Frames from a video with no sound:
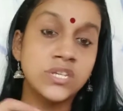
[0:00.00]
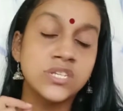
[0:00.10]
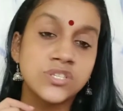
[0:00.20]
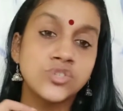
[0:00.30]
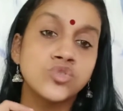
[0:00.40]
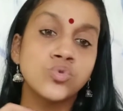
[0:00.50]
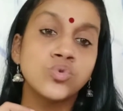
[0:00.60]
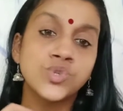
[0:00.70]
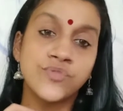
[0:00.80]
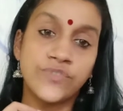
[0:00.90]
is the
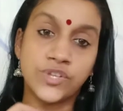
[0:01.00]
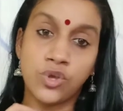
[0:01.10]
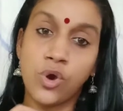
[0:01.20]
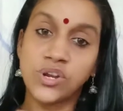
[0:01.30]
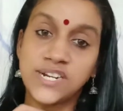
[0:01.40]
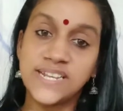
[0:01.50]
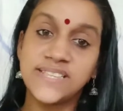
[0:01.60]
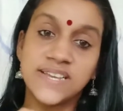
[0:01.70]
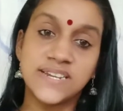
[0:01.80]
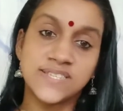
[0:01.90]
source of authority
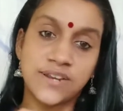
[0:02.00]
that is